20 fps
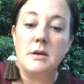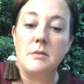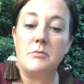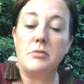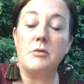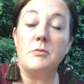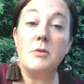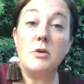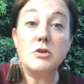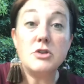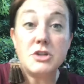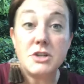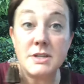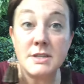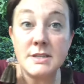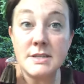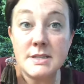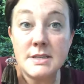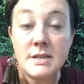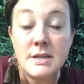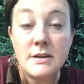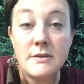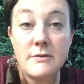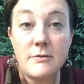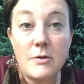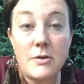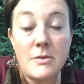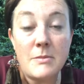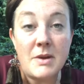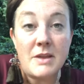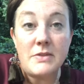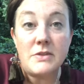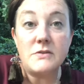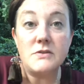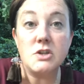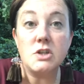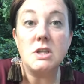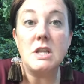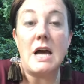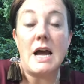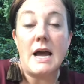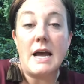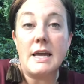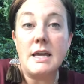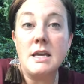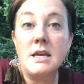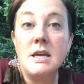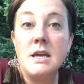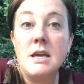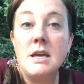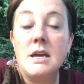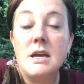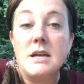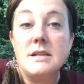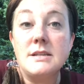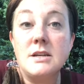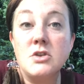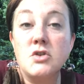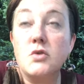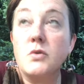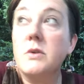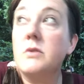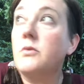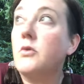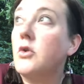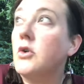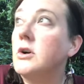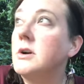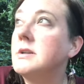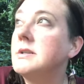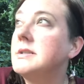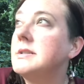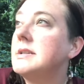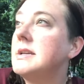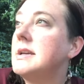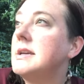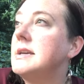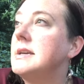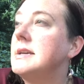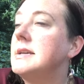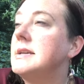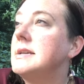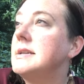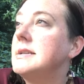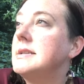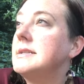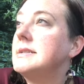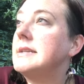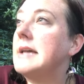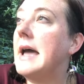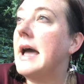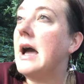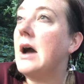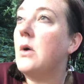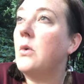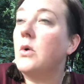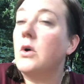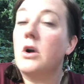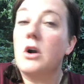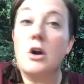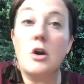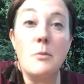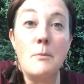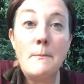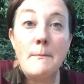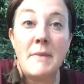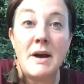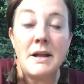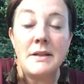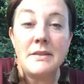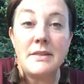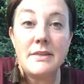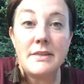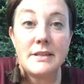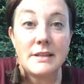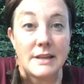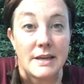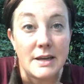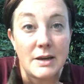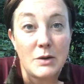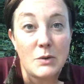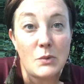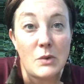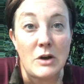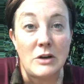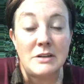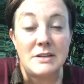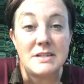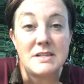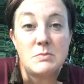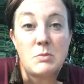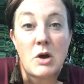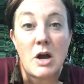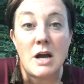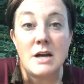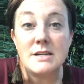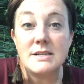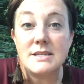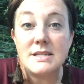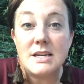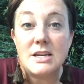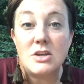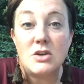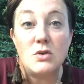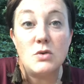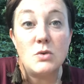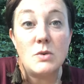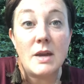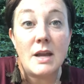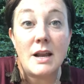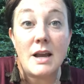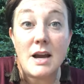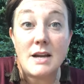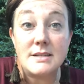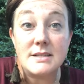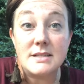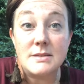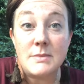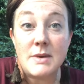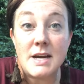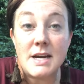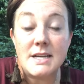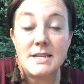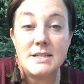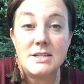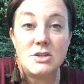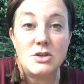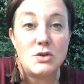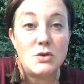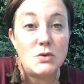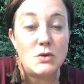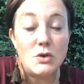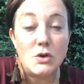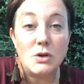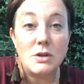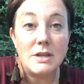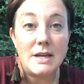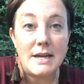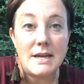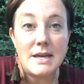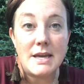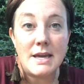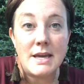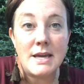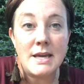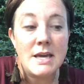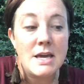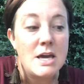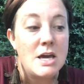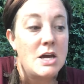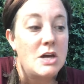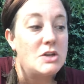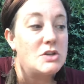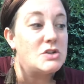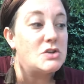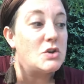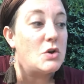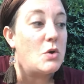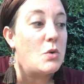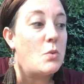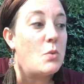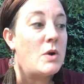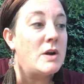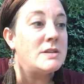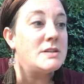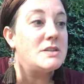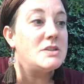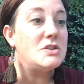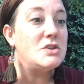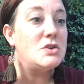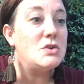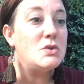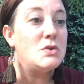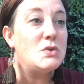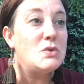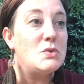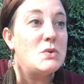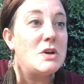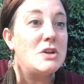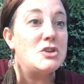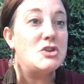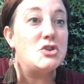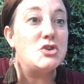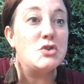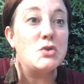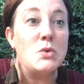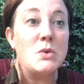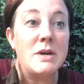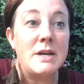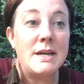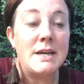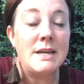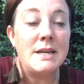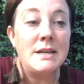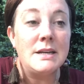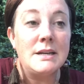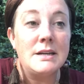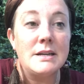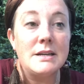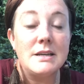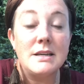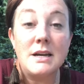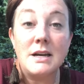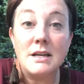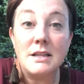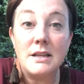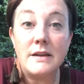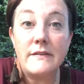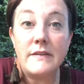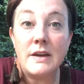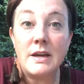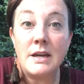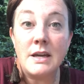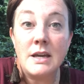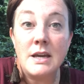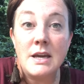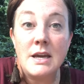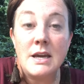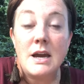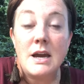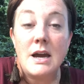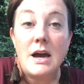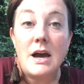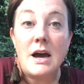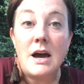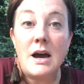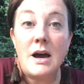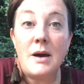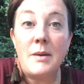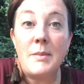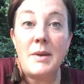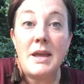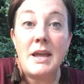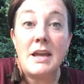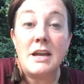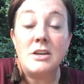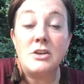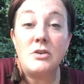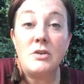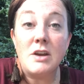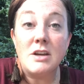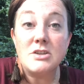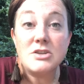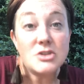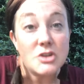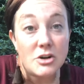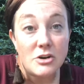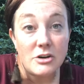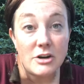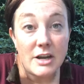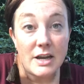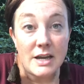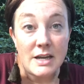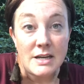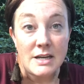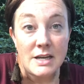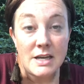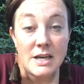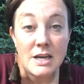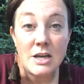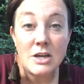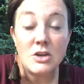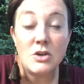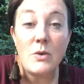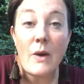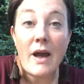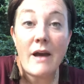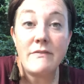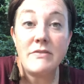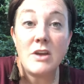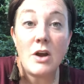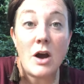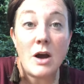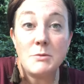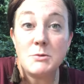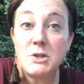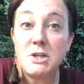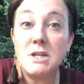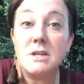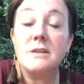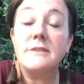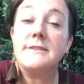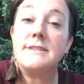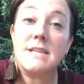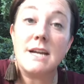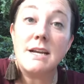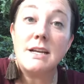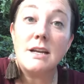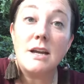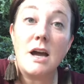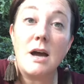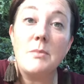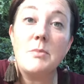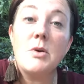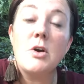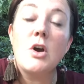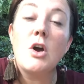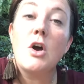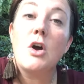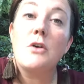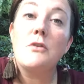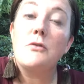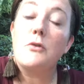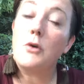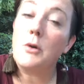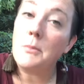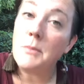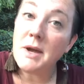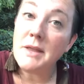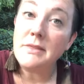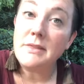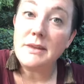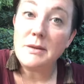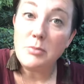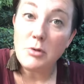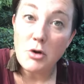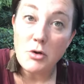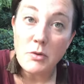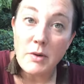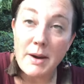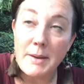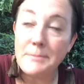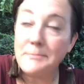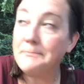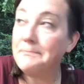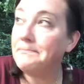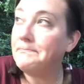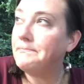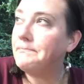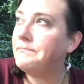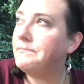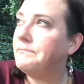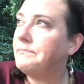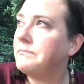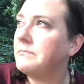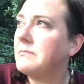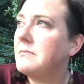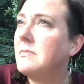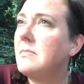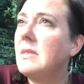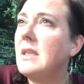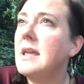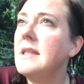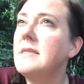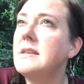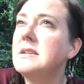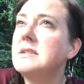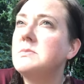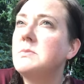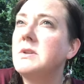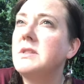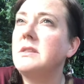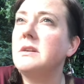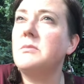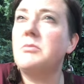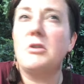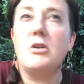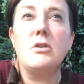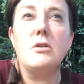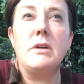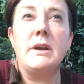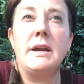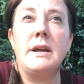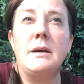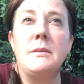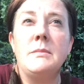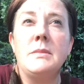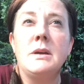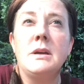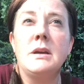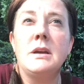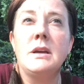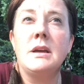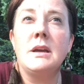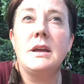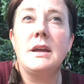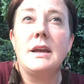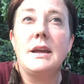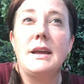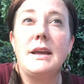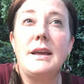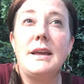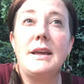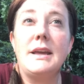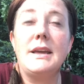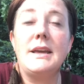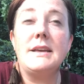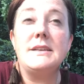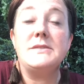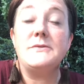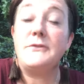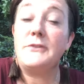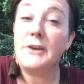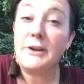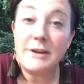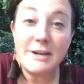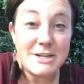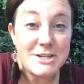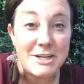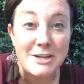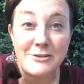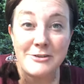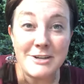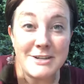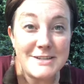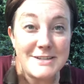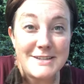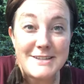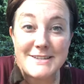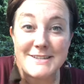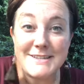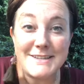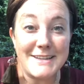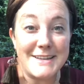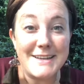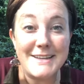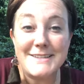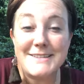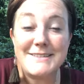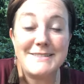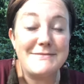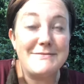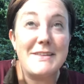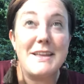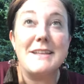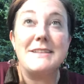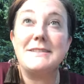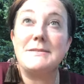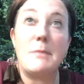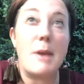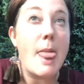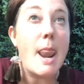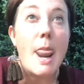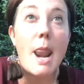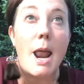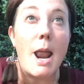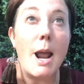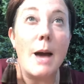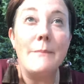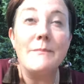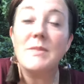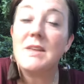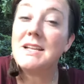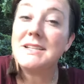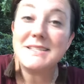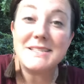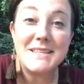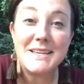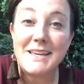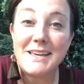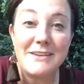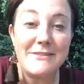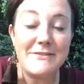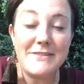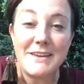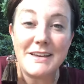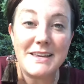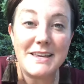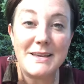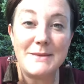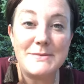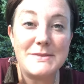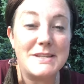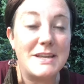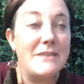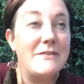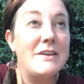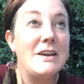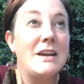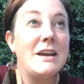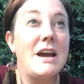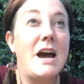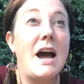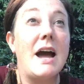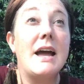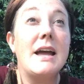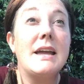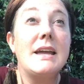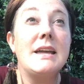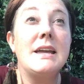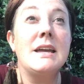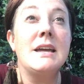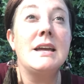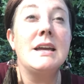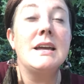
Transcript: promotions for the month of July. Essential Rewards is our monthly wellness box that you can customize to your liking. So once you join Young Living and you get a starter kit, you have the option of signing up for a monthly program. And this monthly program is very generous. It's the gift that keeps giving. I